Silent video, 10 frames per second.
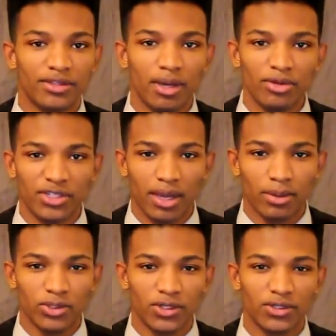Subway
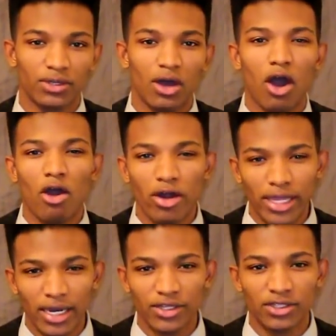sandwiches are
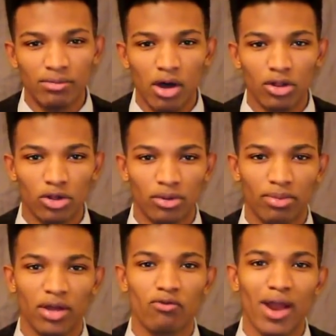getting smaller,
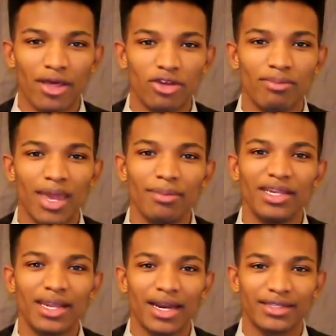but rather
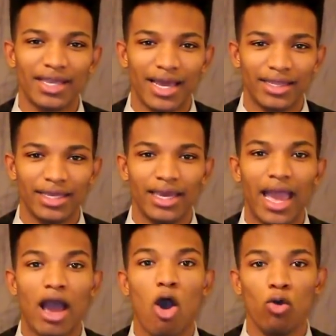maybe not
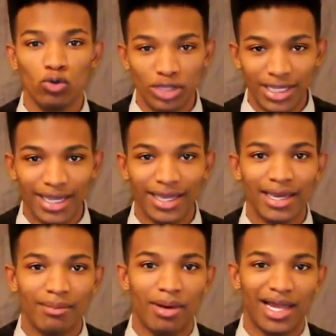exactly only
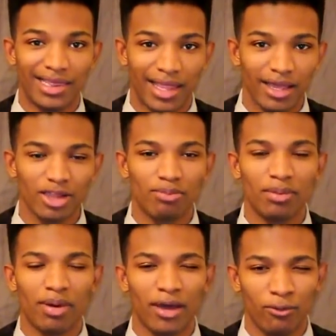by length,
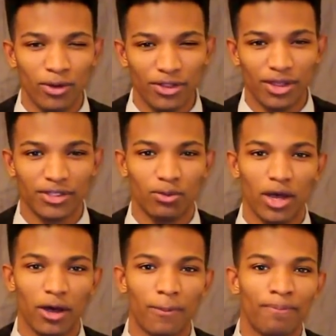but by width as
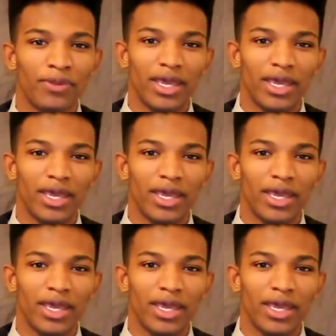well.